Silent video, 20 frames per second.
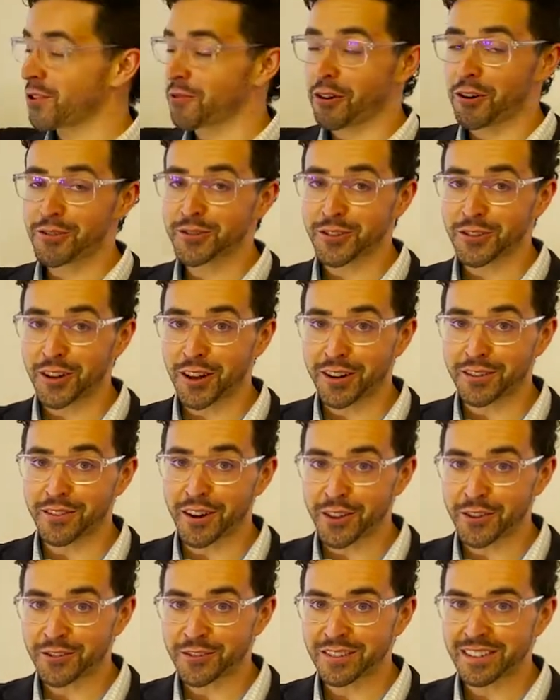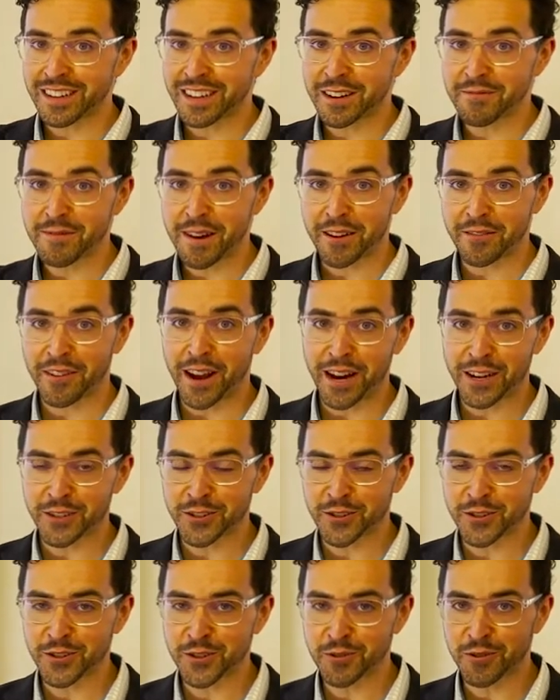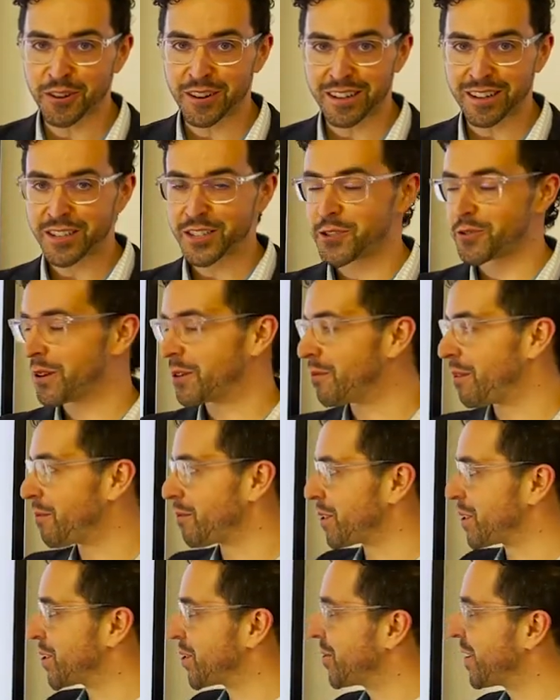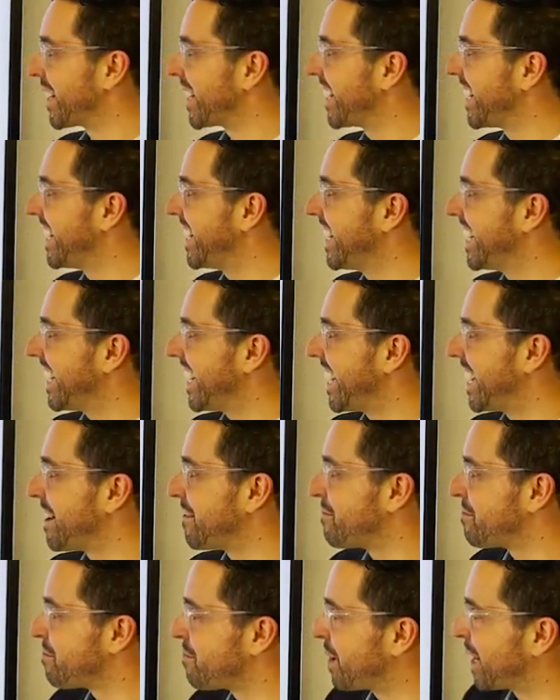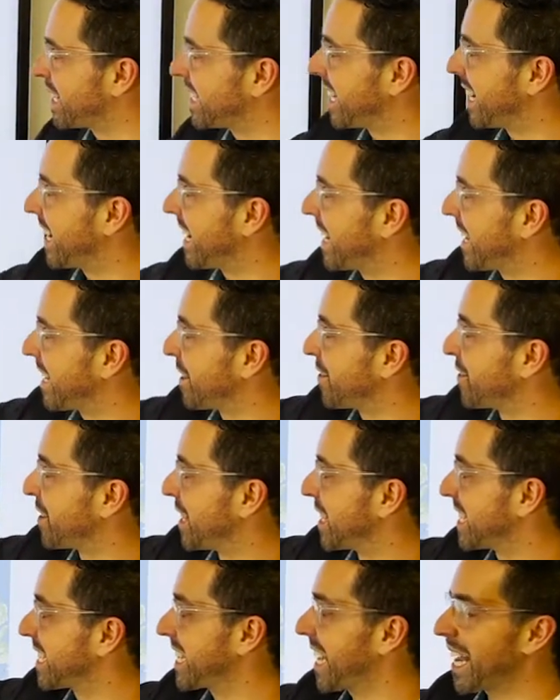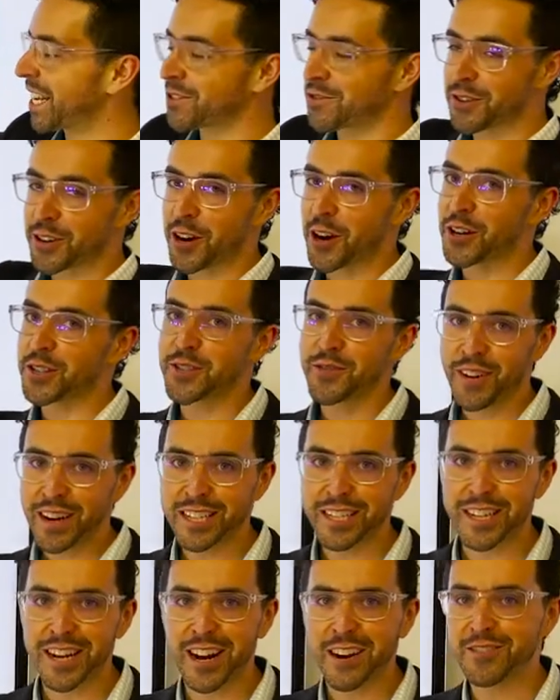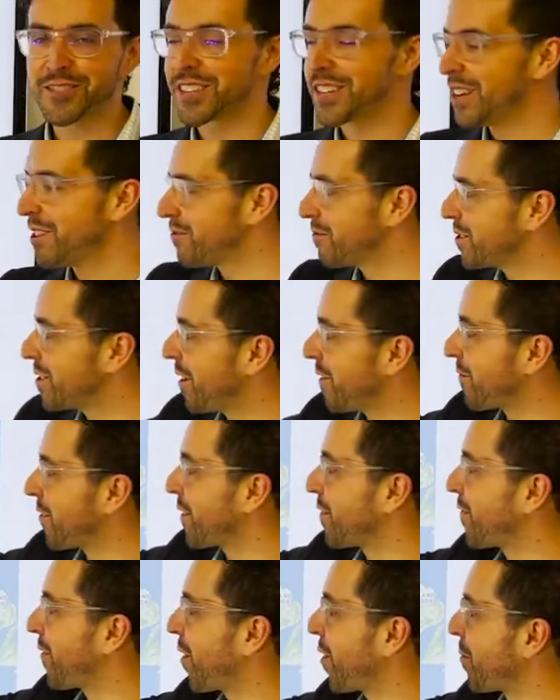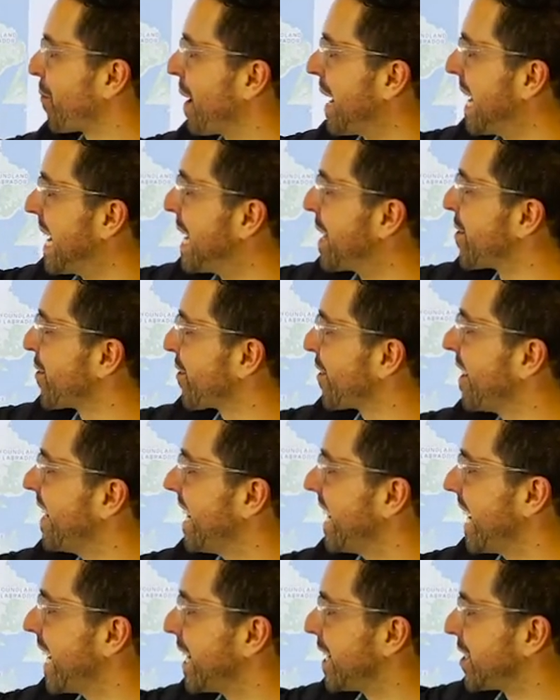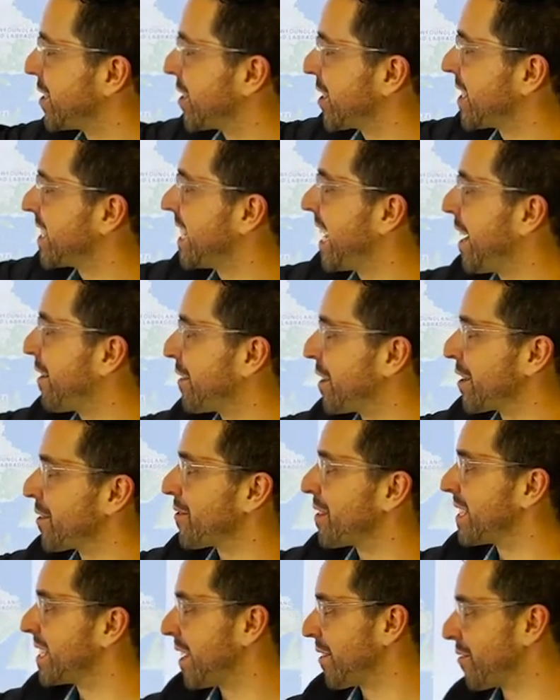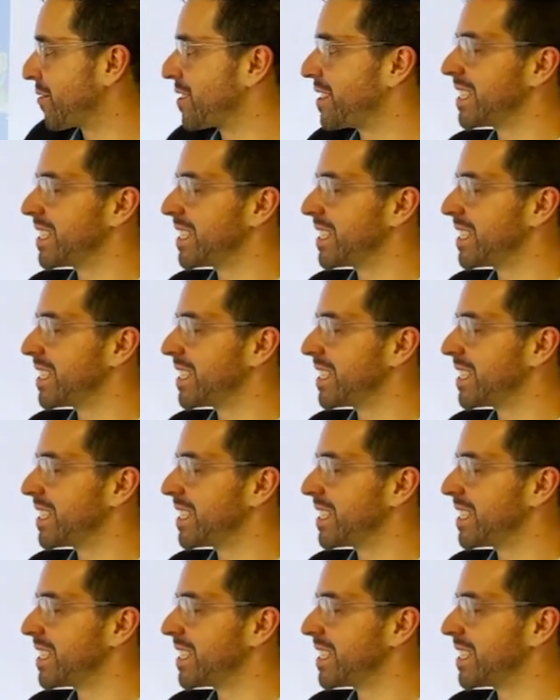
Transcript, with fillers: there aren't a lot of other uh, manufacturers who are doing what we're doing. Um, but uh, you, the Saskatchewan Conservation House was not very far away either. It is just down here in southern